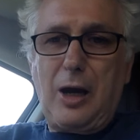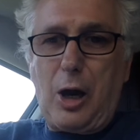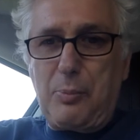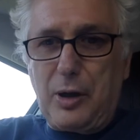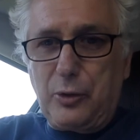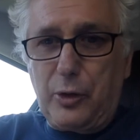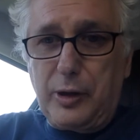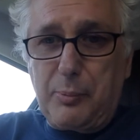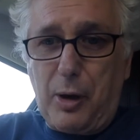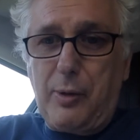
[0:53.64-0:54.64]
Hope you're enjoying
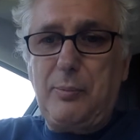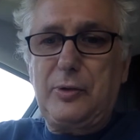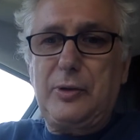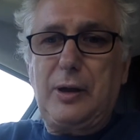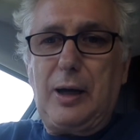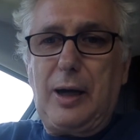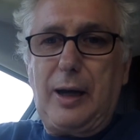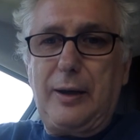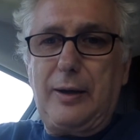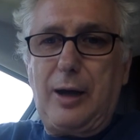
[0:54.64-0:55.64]
the poems,
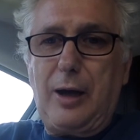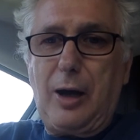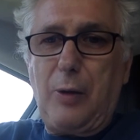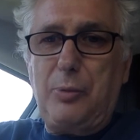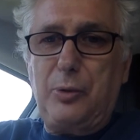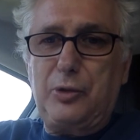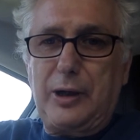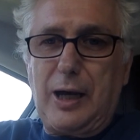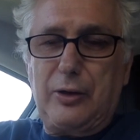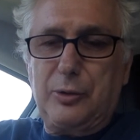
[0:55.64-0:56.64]
and hope you'll
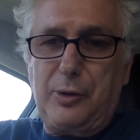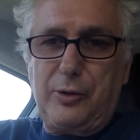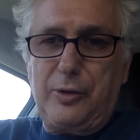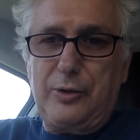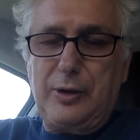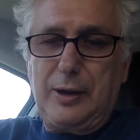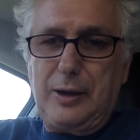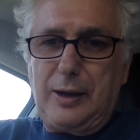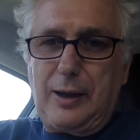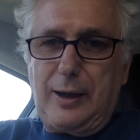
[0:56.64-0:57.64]
check out some of the others.
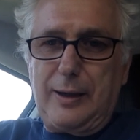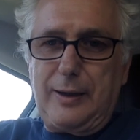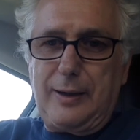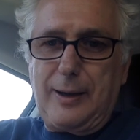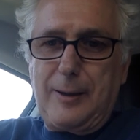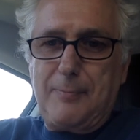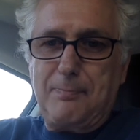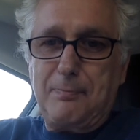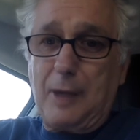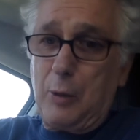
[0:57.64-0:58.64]
And
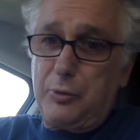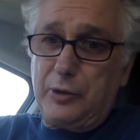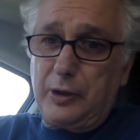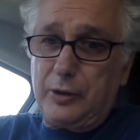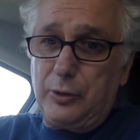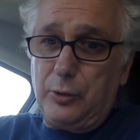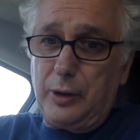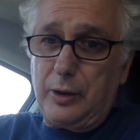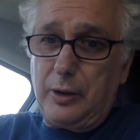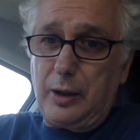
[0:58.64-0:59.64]
hope to see you soon
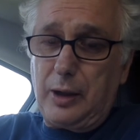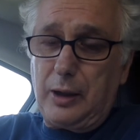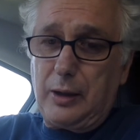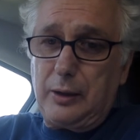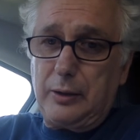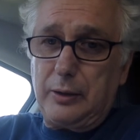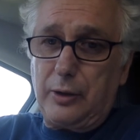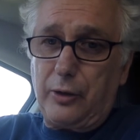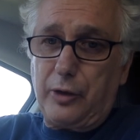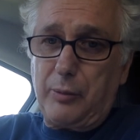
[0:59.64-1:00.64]
in the
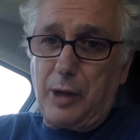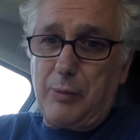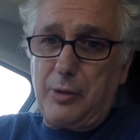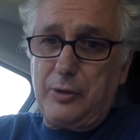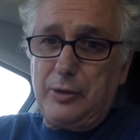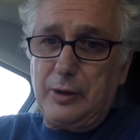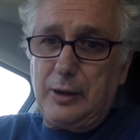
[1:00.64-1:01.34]
Nottingham libraries.